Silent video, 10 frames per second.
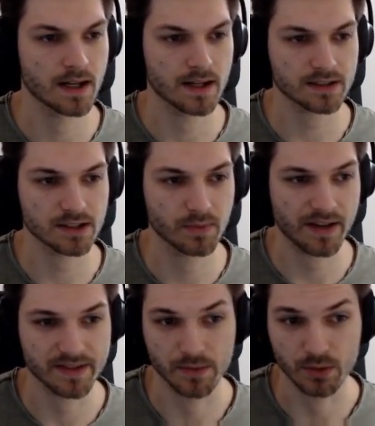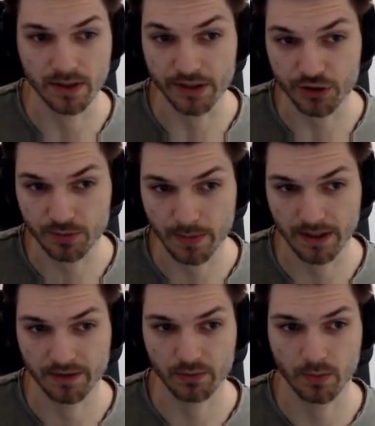Next one we have some new Legion
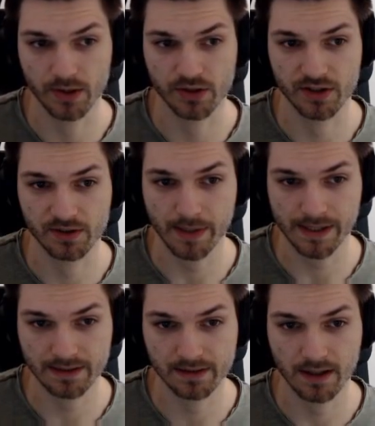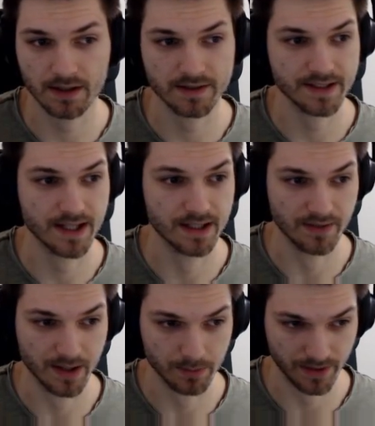spells, which is Battle Scars and
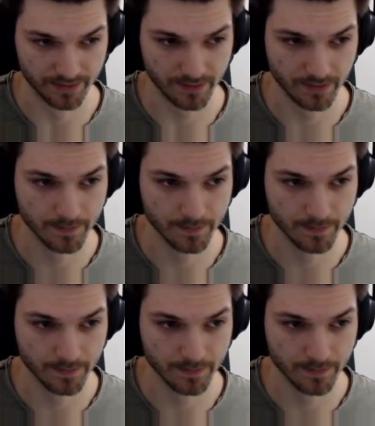Divine Blessing.